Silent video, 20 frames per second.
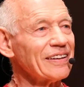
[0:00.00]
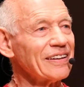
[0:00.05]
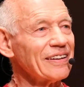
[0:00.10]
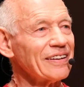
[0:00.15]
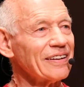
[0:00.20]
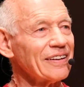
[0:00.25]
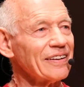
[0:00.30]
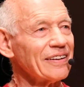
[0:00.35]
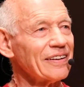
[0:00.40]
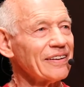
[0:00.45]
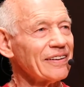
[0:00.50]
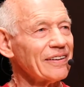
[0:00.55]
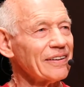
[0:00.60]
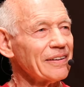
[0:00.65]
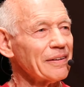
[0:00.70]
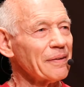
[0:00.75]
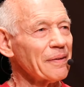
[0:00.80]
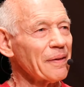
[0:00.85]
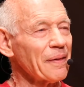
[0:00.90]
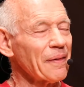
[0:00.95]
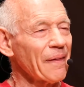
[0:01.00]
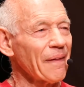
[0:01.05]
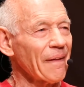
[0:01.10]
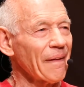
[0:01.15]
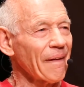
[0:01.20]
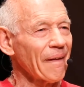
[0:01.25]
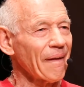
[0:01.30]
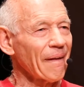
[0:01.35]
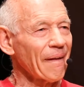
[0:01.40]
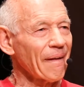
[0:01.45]

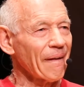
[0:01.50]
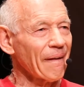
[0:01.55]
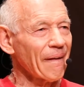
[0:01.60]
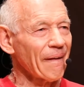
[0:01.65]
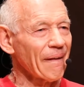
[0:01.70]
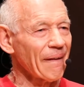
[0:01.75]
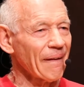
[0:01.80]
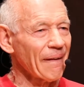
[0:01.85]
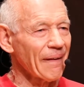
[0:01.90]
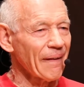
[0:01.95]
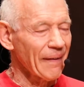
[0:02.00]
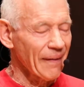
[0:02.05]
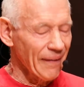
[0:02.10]
Nobody speaks.